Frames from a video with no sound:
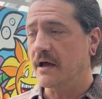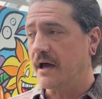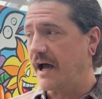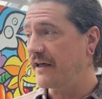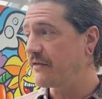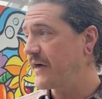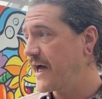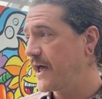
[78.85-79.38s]
I
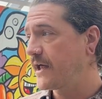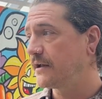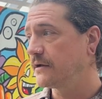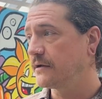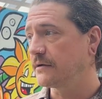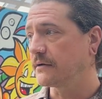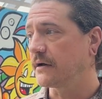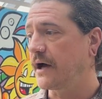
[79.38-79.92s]

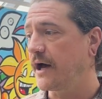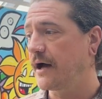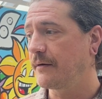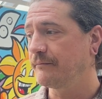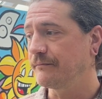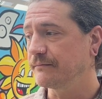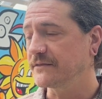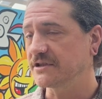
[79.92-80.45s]
then
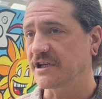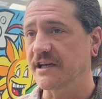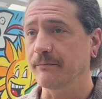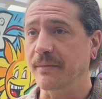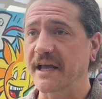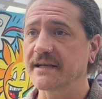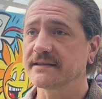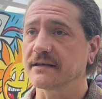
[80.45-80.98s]

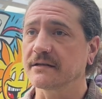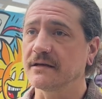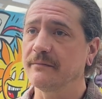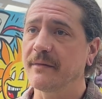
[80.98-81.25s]
basically